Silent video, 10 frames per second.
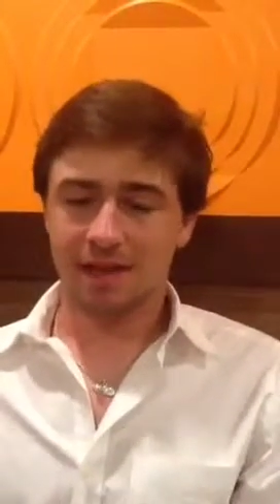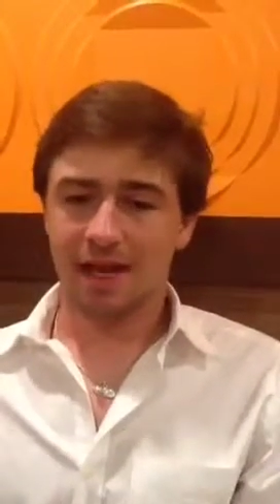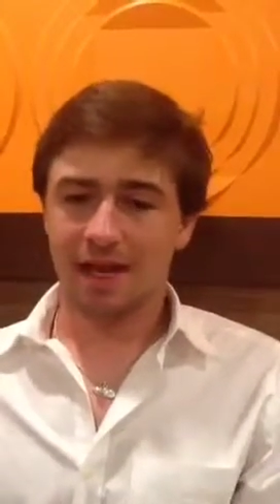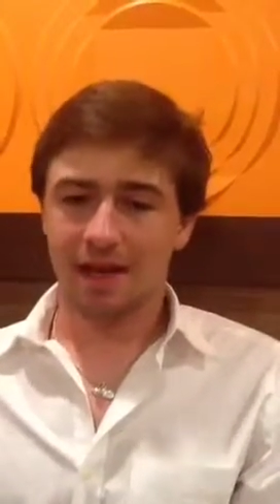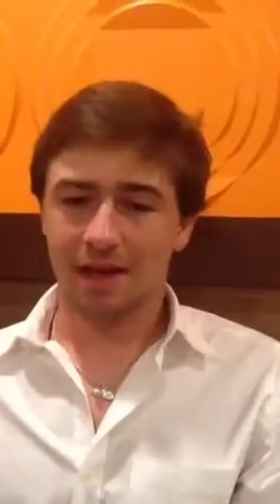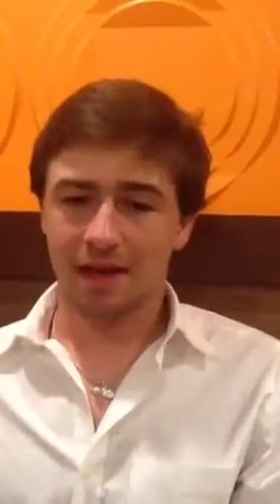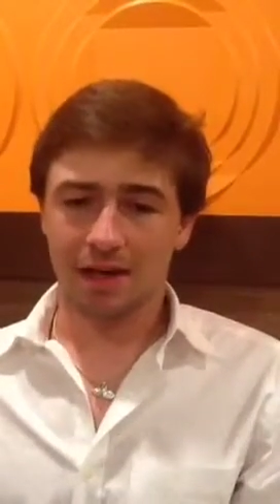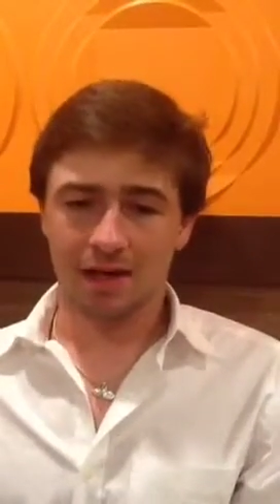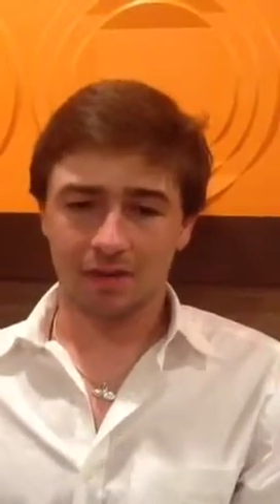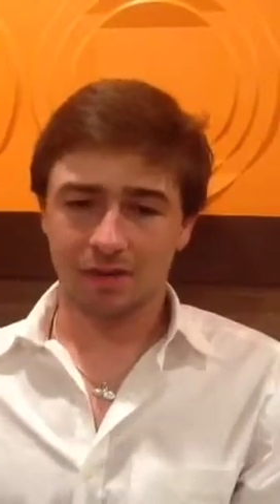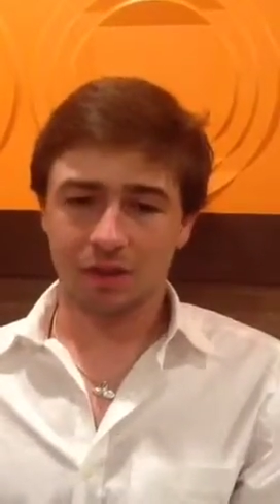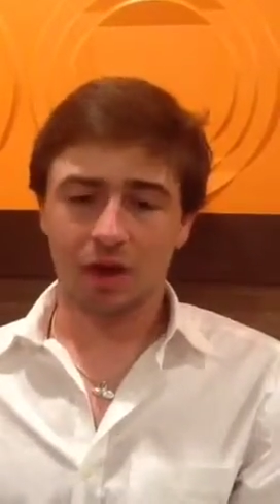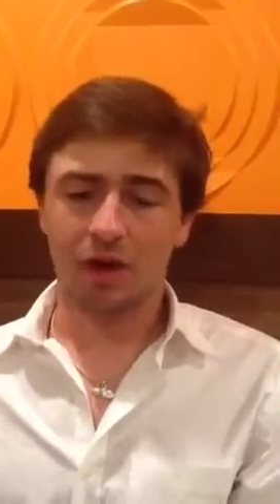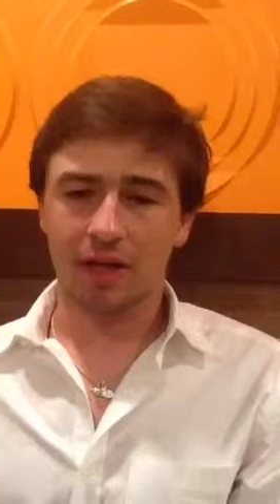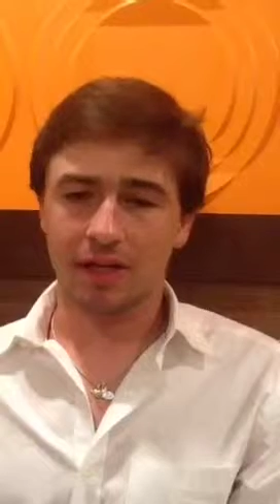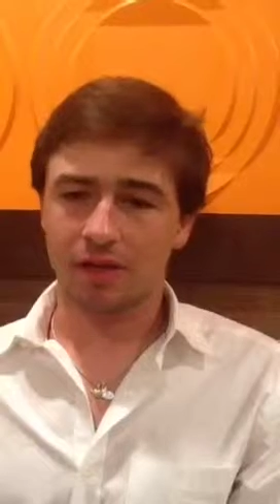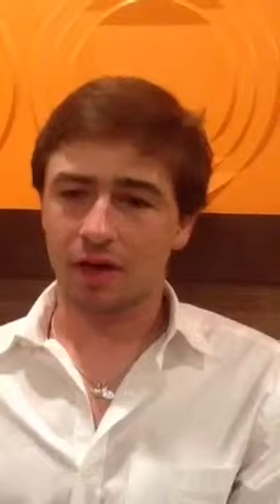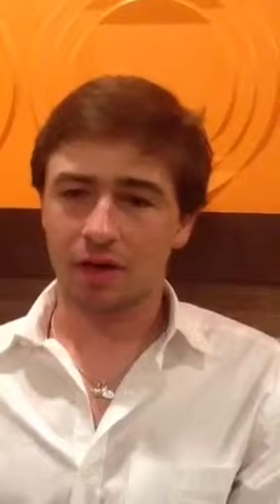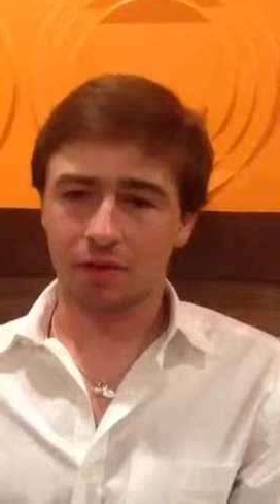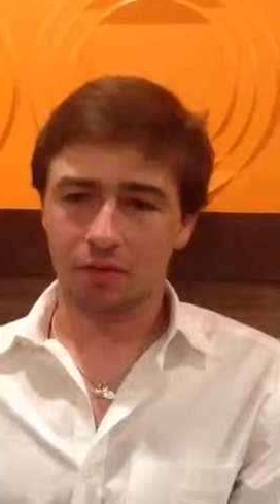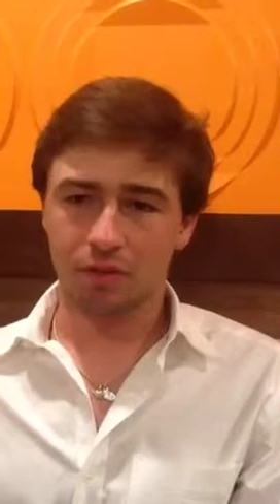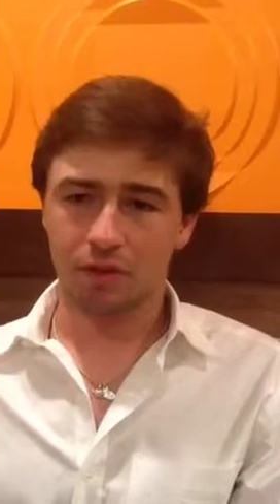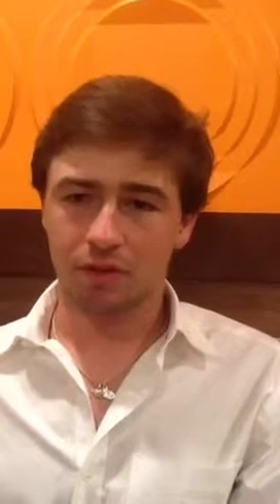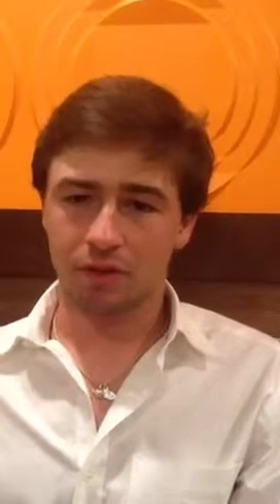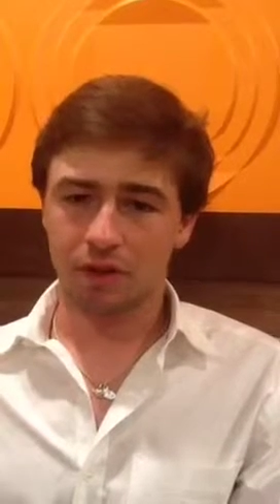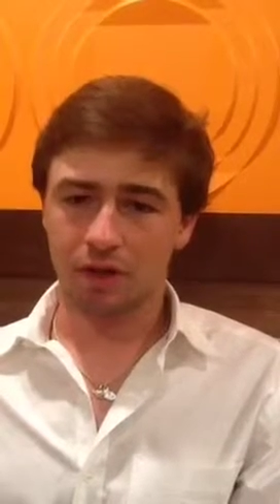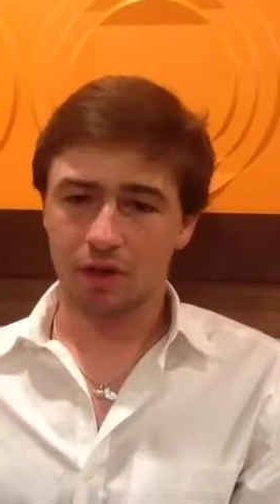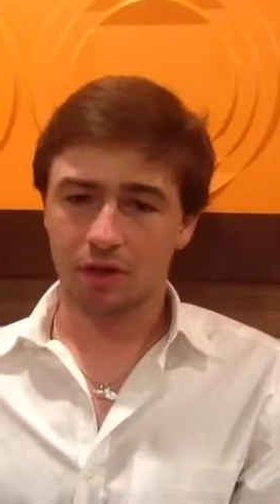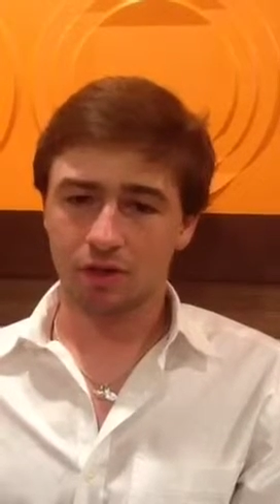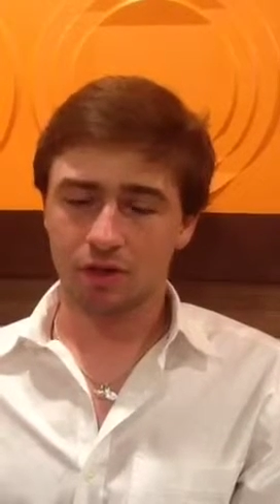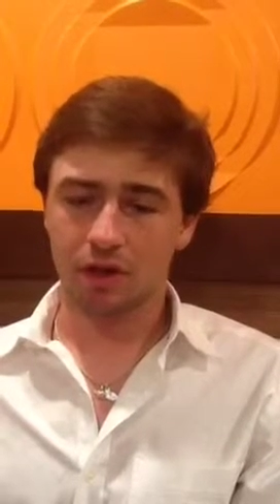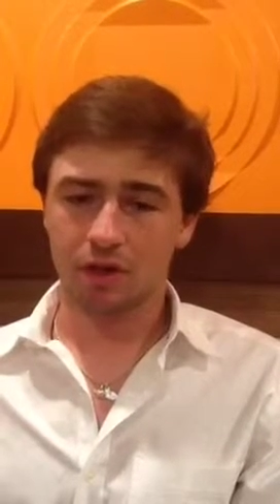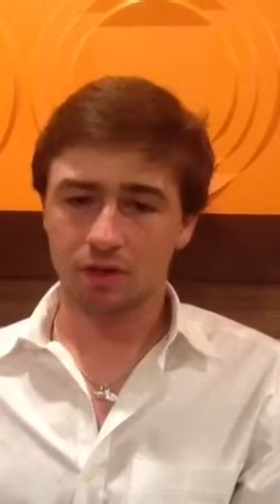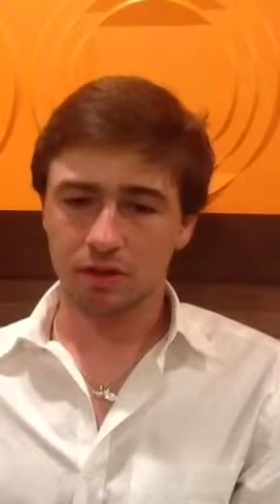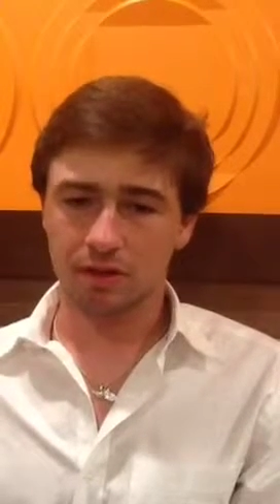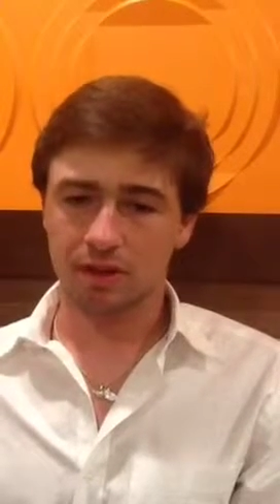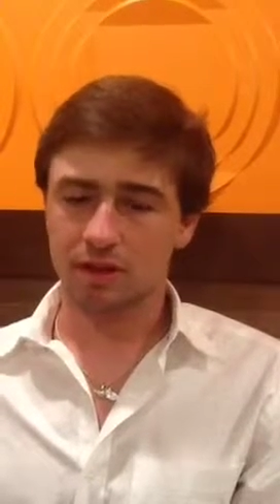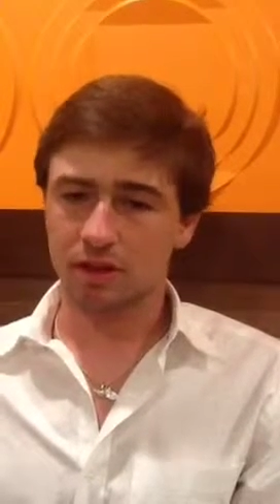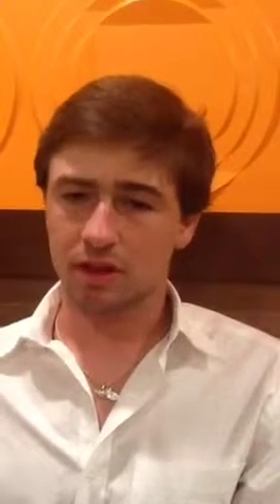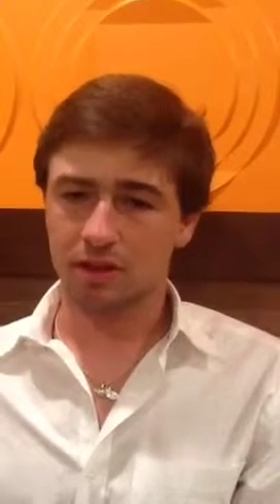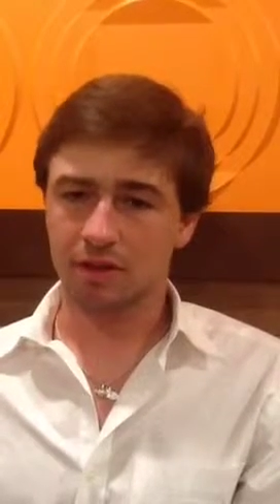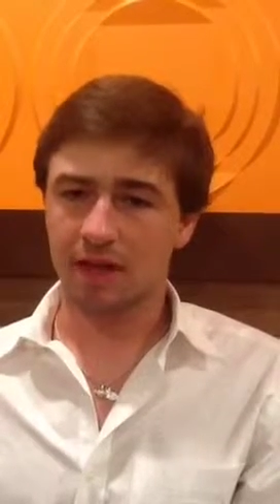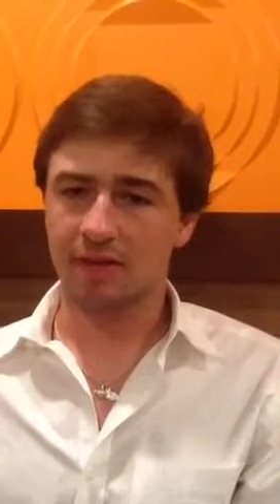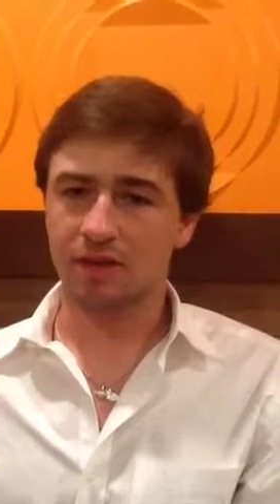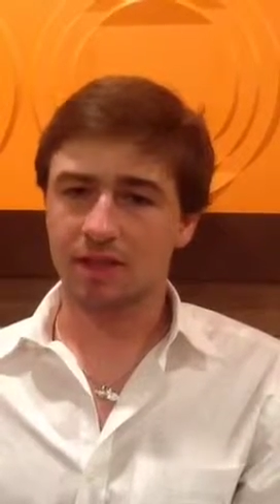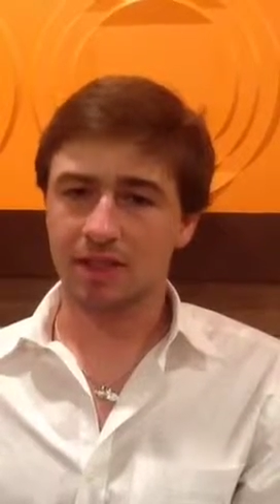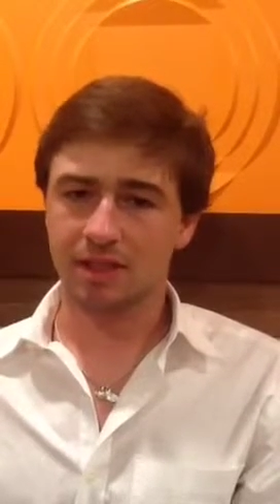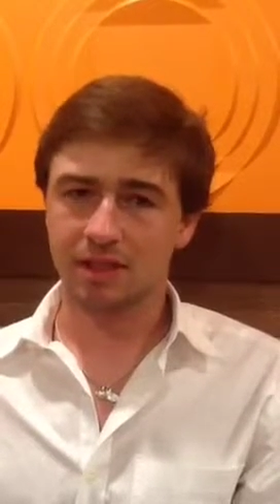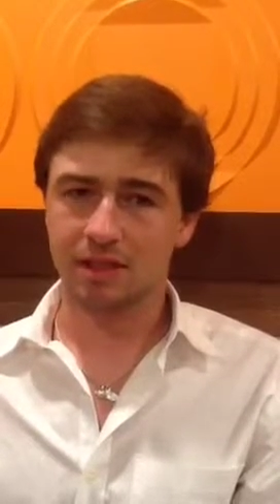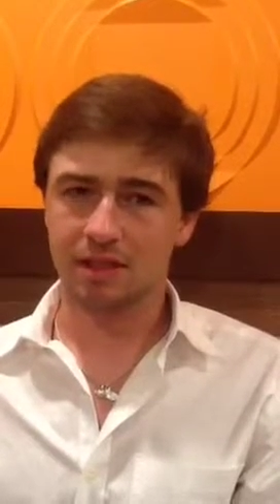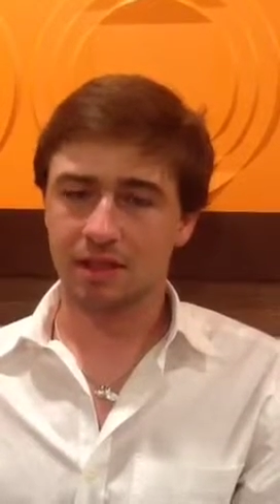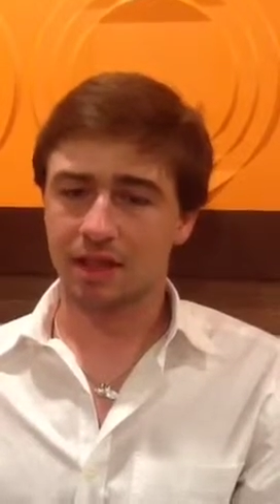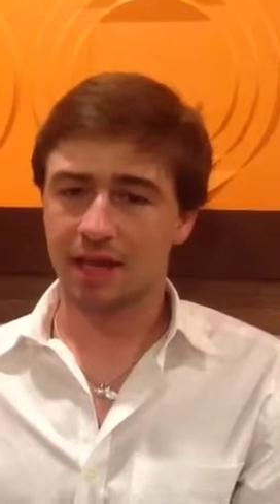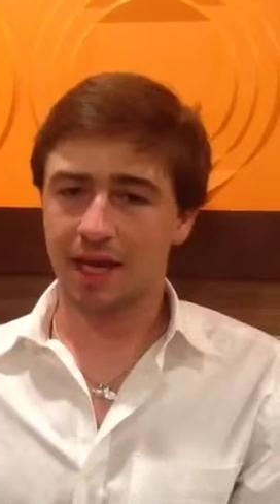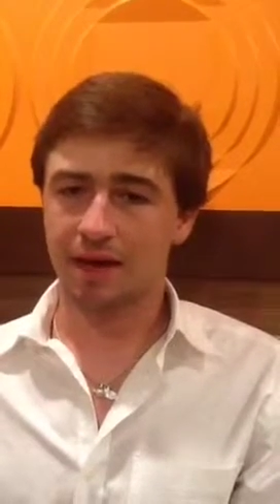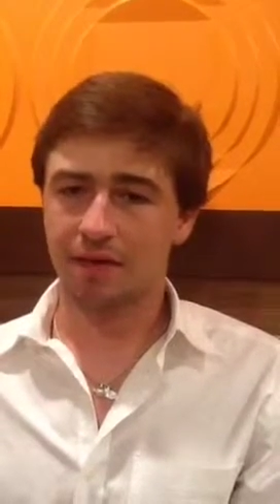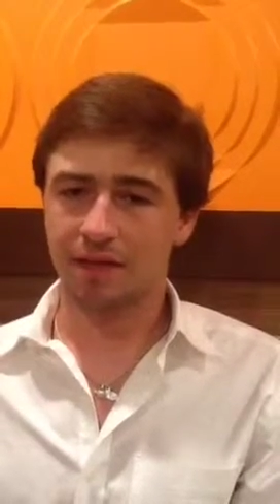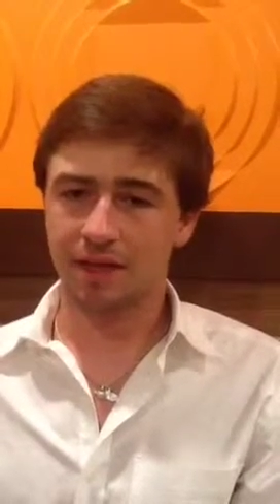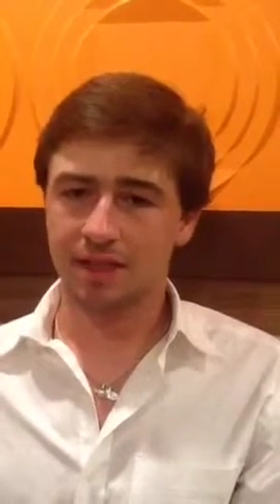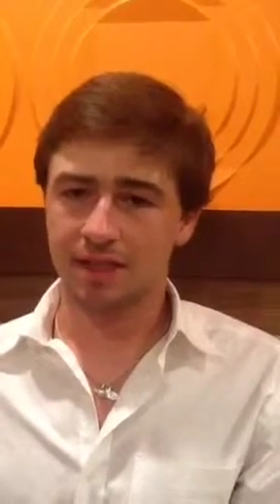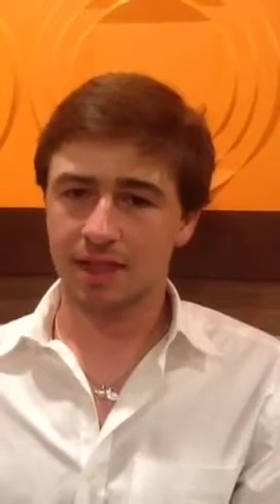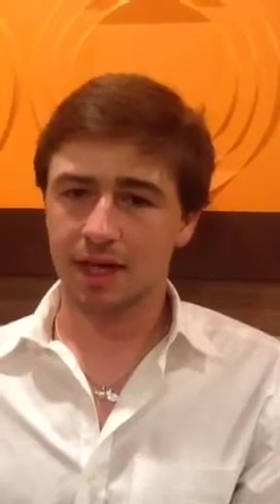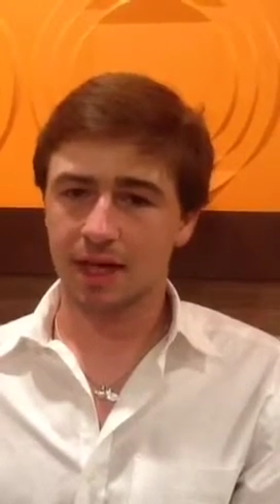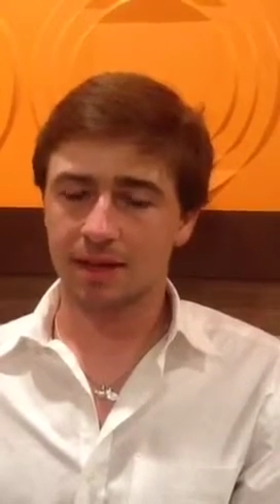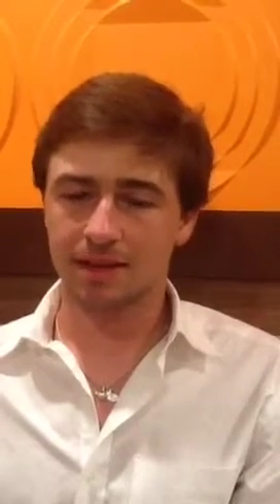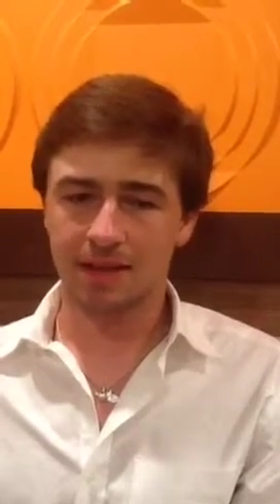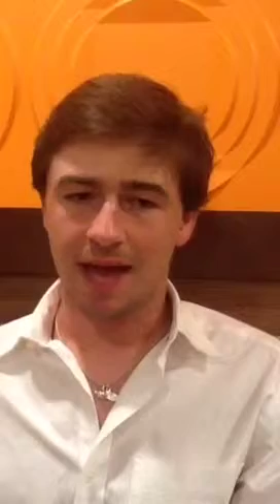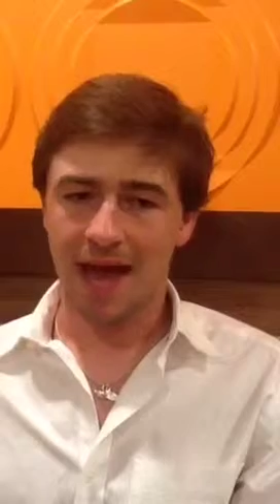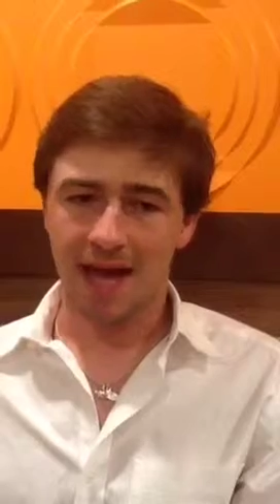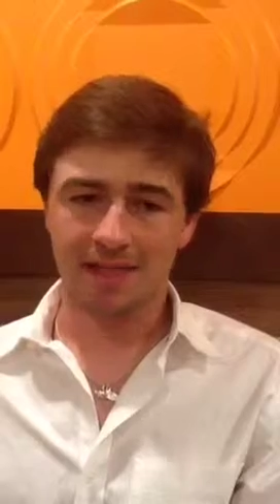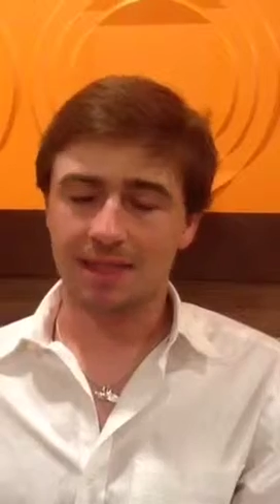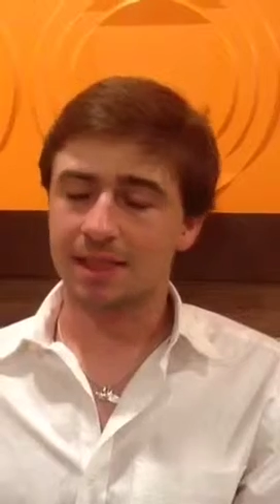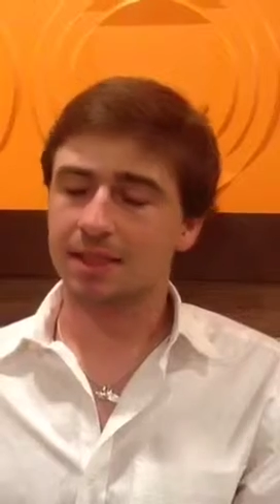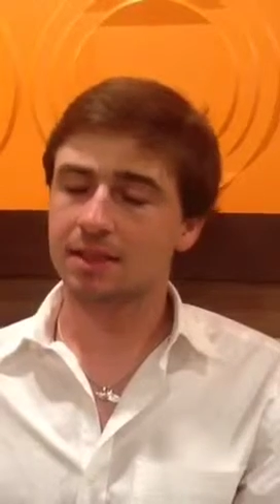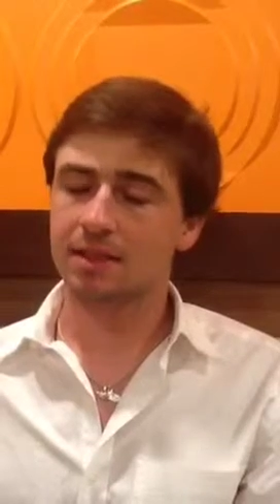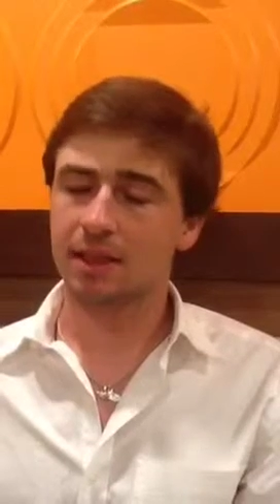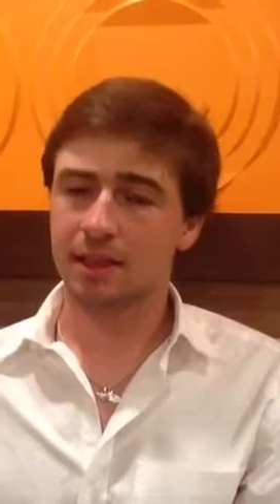And just all that he's gone through, you know, the struggles, you know, ever since the day of his accident